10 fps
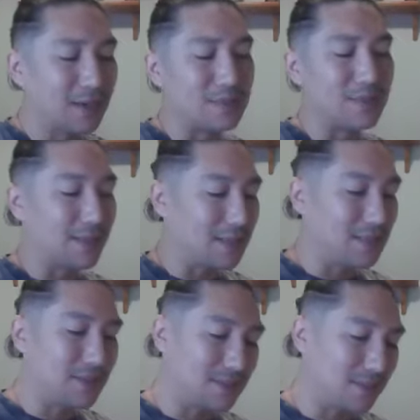doing this
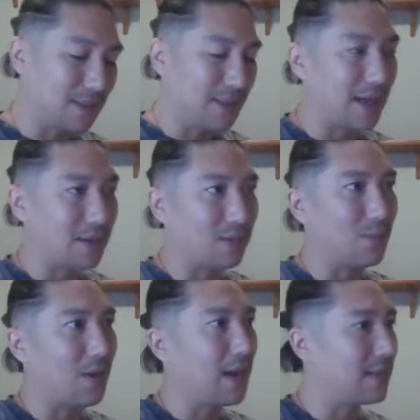or doing that, or
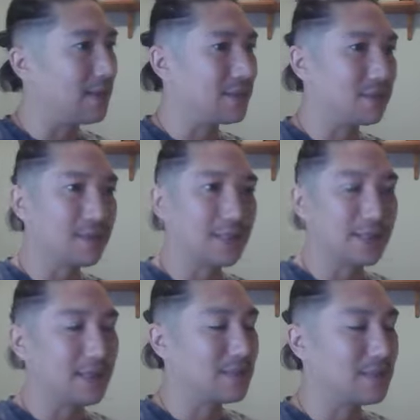why they're doing
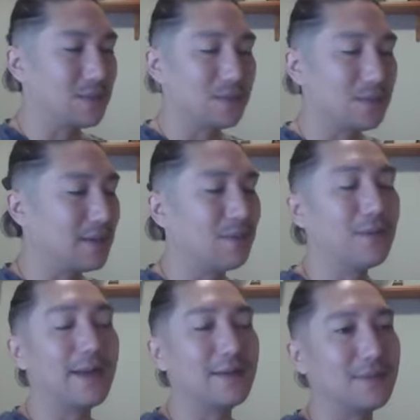this, or
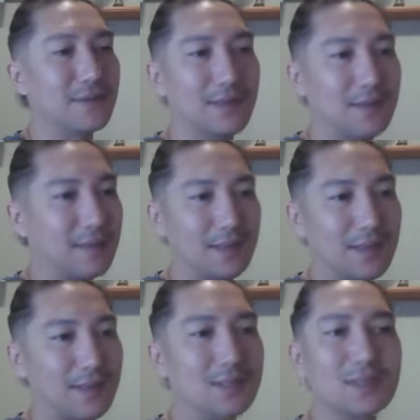whatever. I
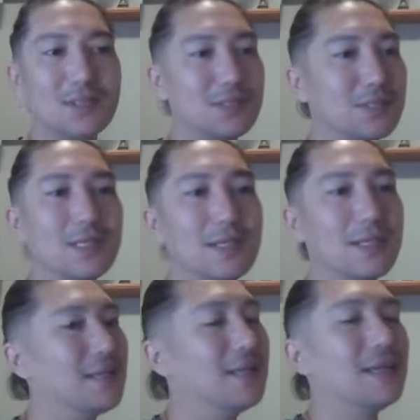think that's just
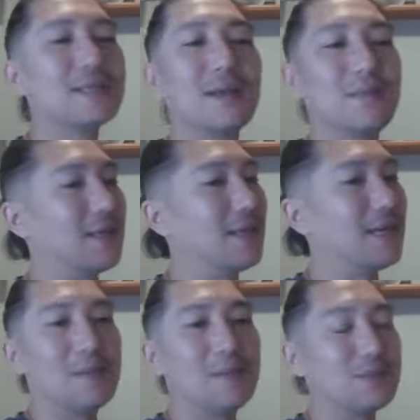something that
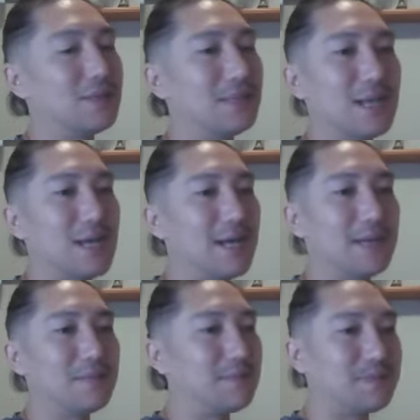comes with time.